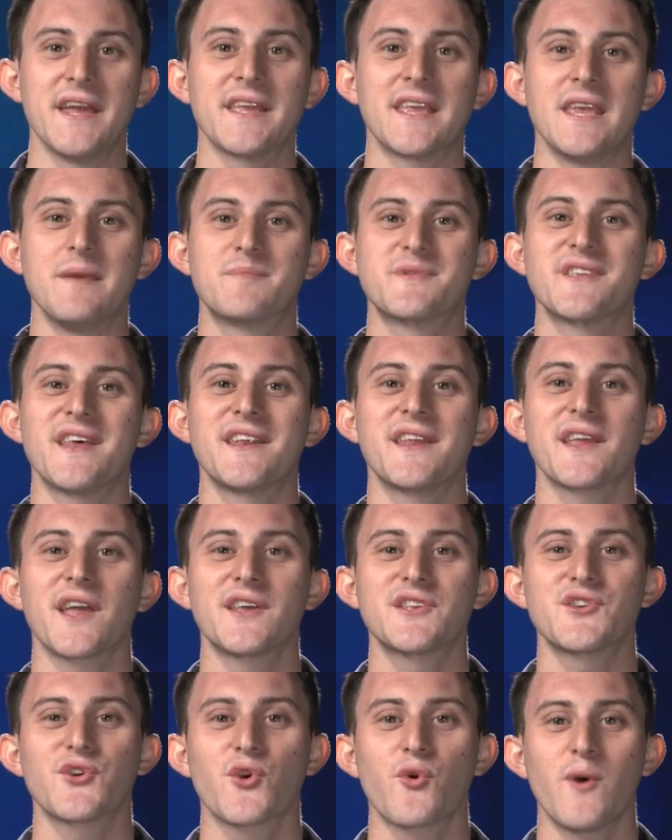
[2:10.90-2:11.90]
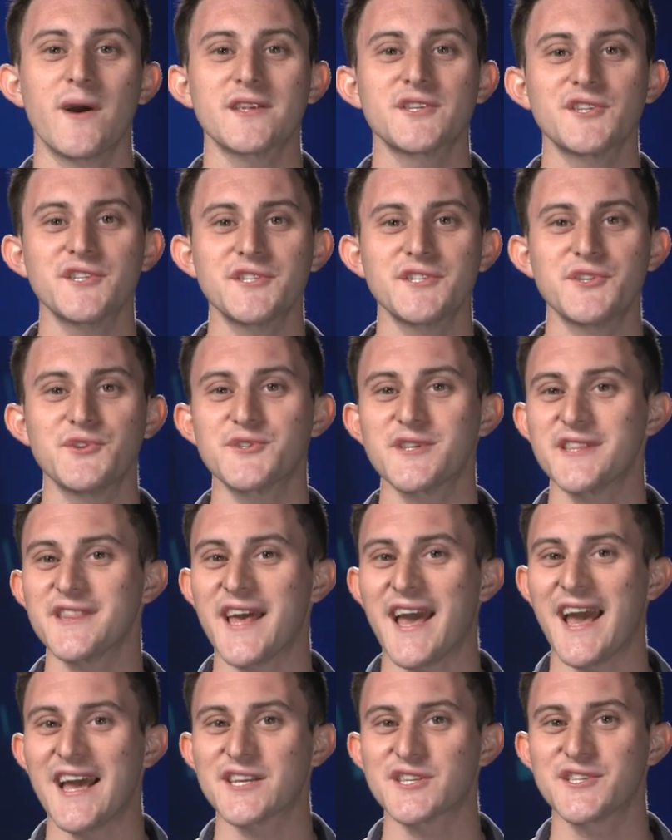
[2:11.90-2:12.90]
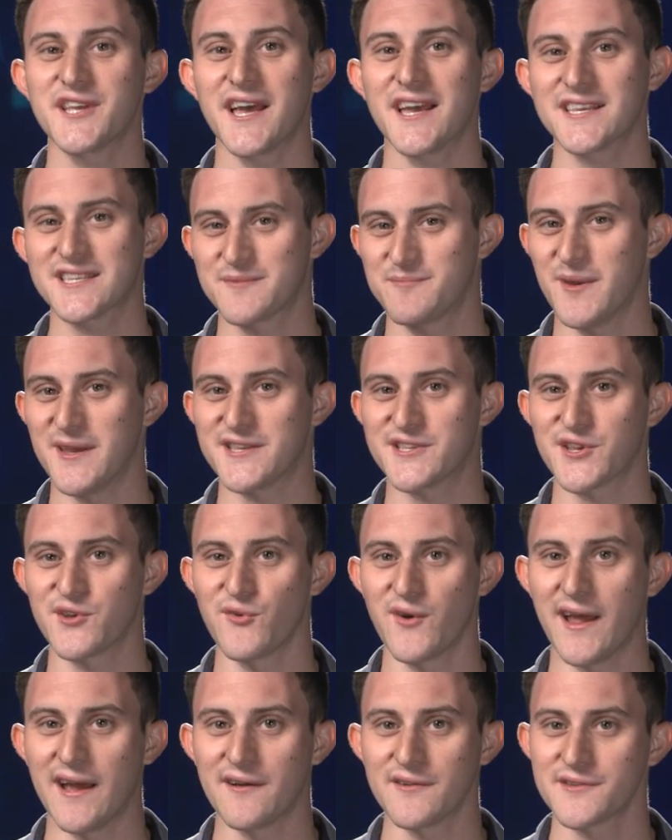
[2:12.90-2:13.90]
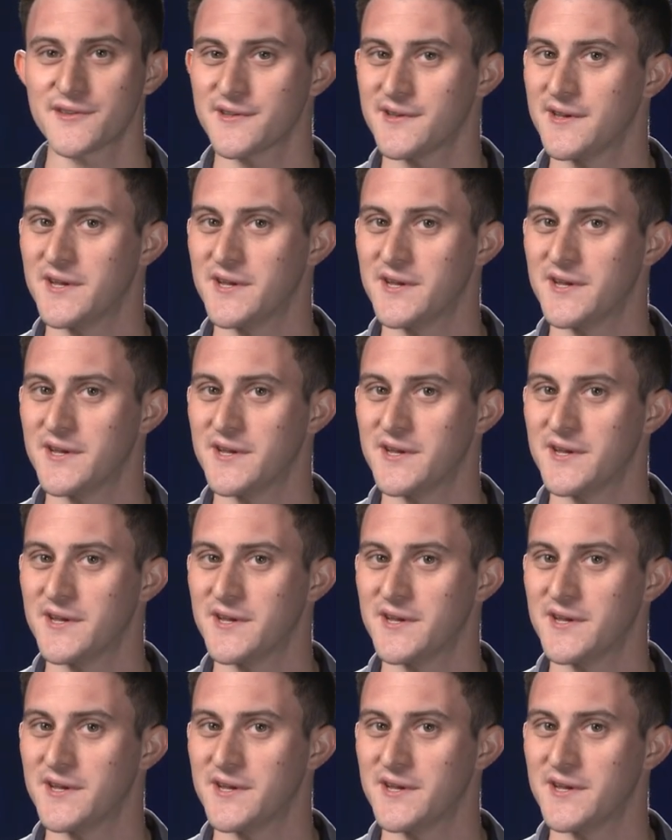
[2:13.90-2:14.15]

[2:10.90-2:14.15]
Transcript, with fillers: Keep sending us your questions using the hashtag #SpaceToGround.